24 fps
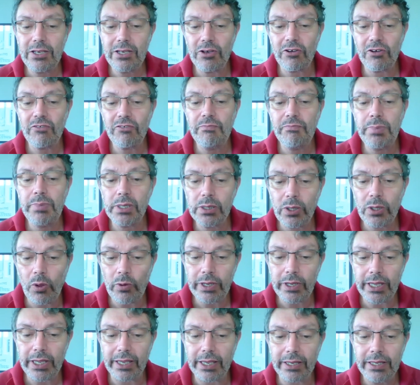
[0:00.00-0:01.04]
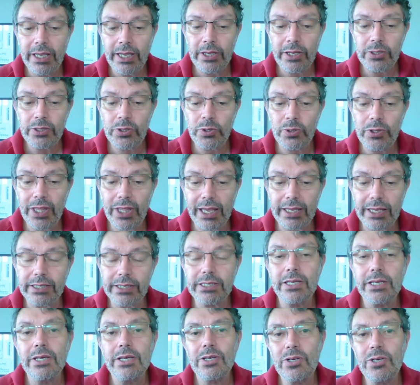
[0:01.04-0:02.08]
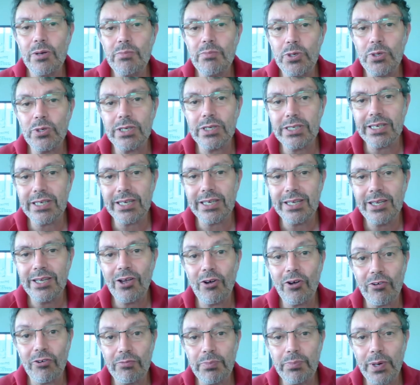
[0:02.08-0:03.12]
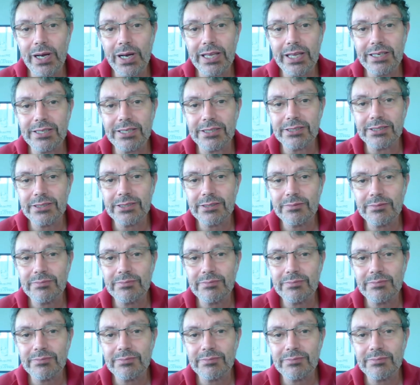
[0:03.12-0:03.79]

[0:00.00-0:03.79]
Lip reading: of belonging to that community of practice.